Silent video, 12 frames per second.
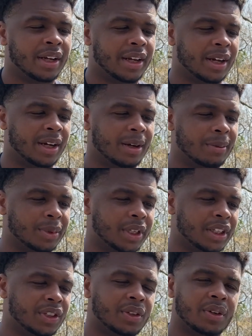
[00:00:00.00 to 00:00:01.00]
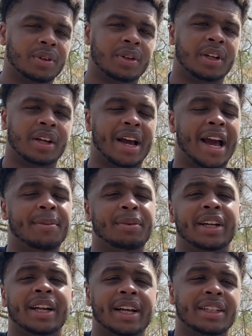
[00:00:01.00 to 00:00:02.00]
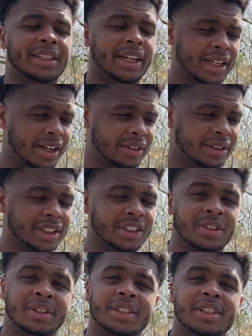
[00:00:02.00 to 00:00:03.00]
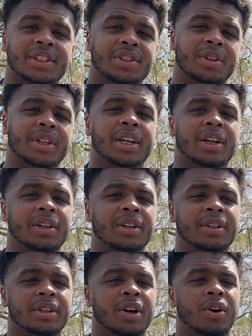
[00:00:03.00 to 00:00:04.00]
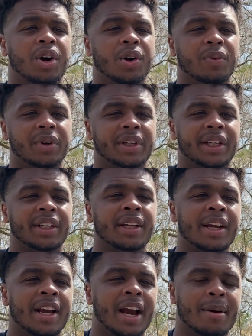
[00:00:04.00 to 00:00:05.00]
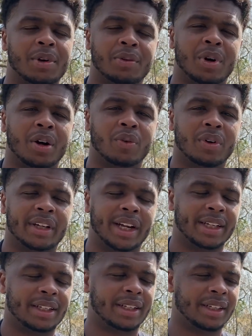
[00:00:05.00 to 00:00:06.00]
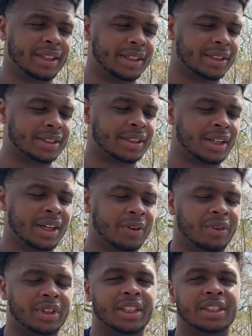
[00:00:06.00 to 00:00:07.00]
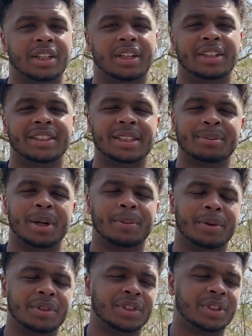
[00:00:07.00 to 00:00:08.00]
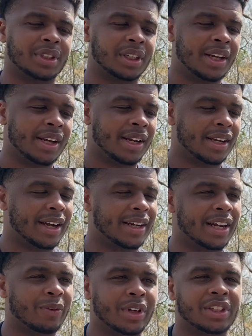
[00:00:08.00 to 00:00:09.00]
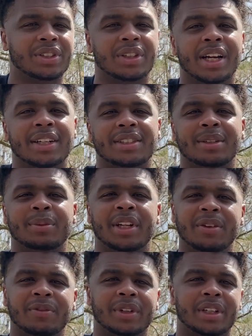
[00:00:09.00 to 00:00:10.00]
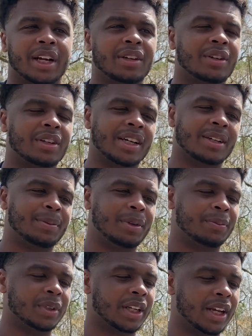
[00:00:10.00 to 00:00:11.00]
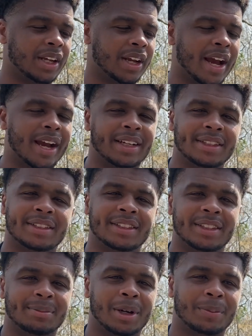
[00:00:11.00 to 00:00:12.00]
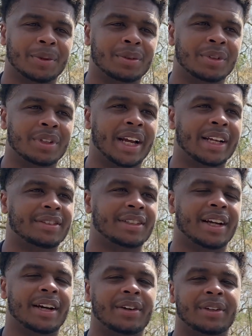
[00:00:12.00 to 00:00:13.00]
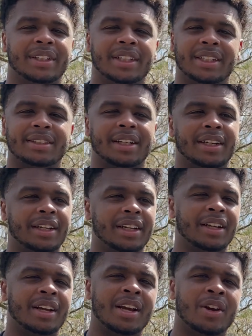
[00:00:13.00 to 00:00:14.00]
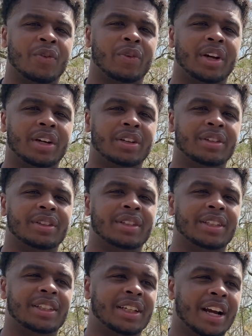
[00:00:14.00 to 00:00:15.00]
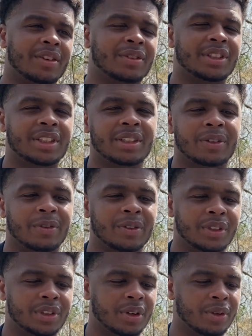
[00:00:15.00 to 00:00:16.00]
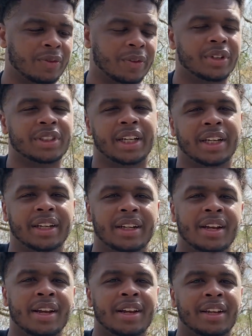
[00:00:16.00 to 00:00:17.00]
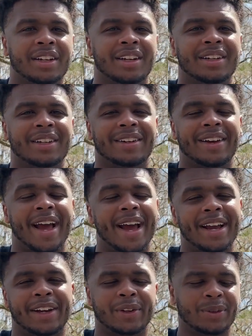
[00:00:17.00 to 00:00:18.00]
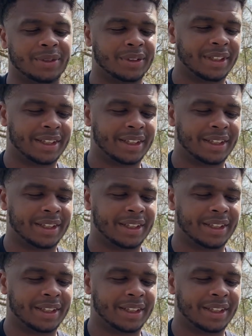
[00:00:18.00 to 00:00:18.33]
Um, but you know, I'd be glad to take y'all on this journey to show y'all the hard work and how much my work ethic is with this uh, semi-pro journey. And I can't wait to show y'all something different because I know a lot of people be like, how is the semi-pro lifestyle and things like that? Well, y'all gonna see, a, uh, you know, firsthand uh, how it go.